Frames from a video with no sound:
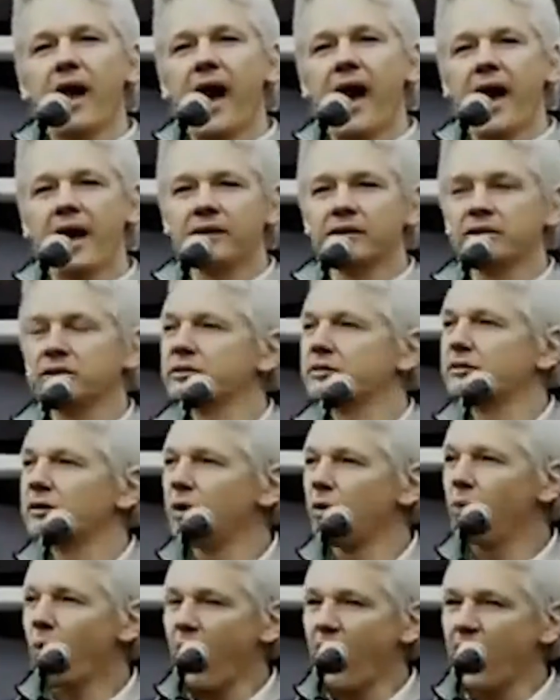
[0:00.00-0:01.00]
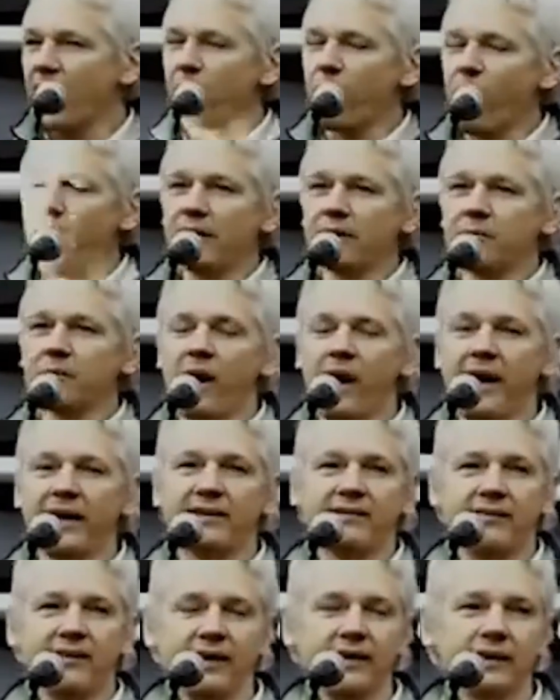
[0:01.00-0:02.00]
And why one might
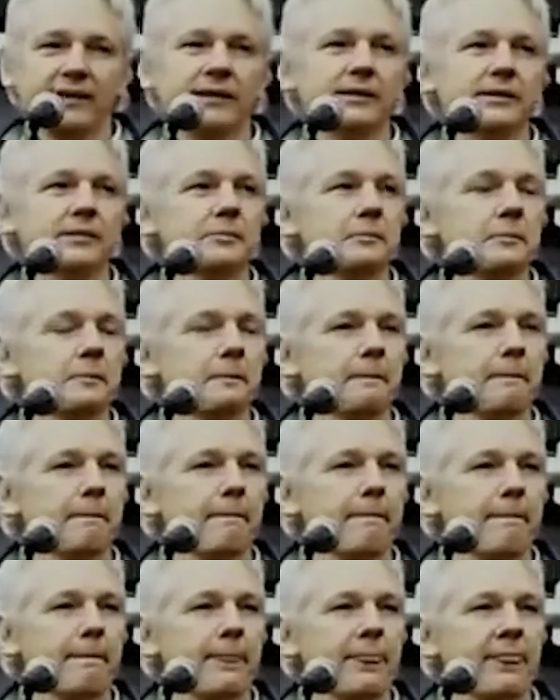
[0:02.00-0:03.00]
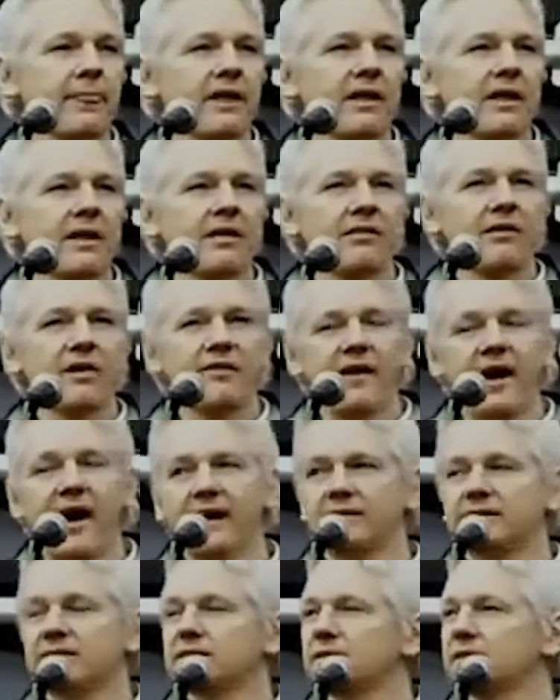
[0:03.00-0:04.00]
think that
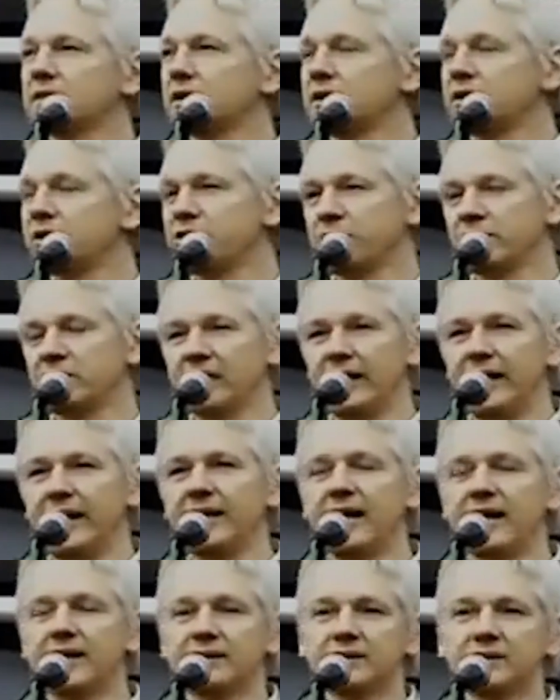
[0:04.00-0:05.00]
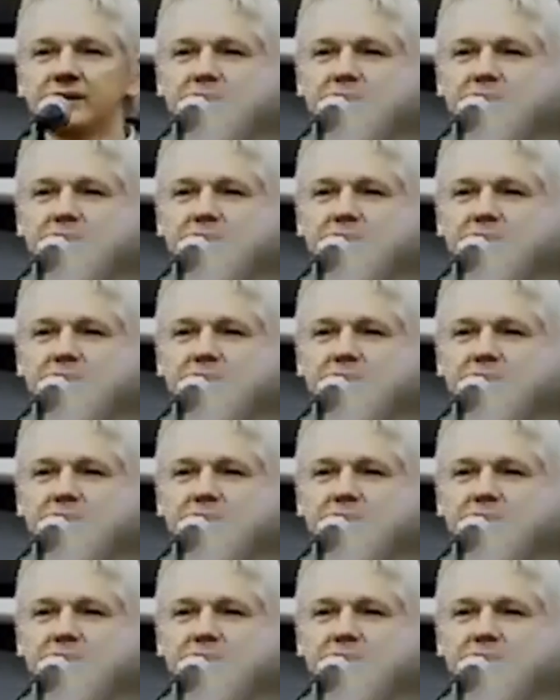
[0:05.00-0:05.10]
that should lead us